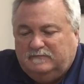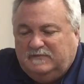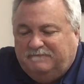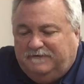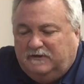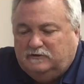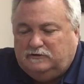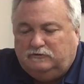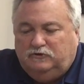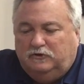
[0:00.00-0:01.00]
the
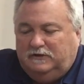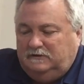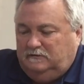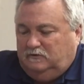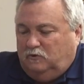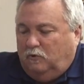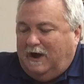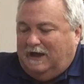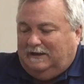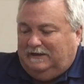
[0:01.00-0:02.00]
figures are good
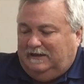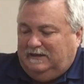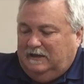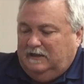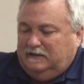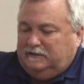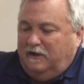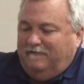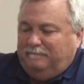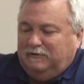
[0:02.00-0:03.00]
quality,
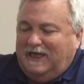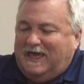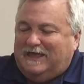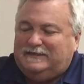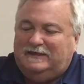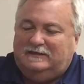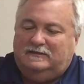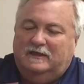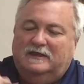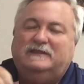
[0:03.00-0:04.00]
soft plastic,
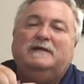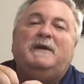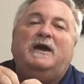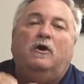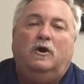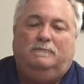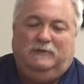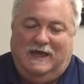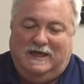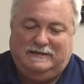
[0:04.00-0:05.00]
semi-hard
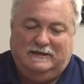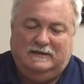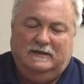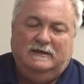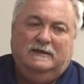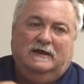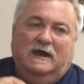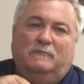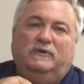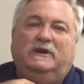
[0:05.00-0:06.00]
plastic.
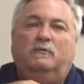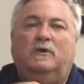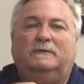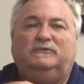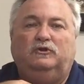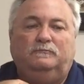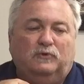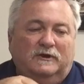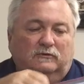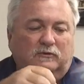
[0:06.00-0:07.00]
Um, we didn't want them too
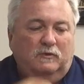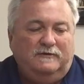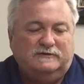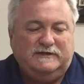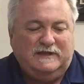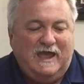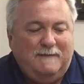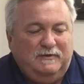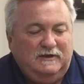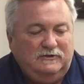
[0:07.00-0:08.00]
brittle to where they're
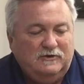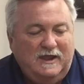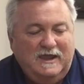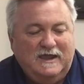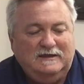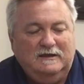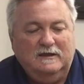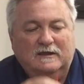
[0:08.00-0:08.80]
snapping in your hand.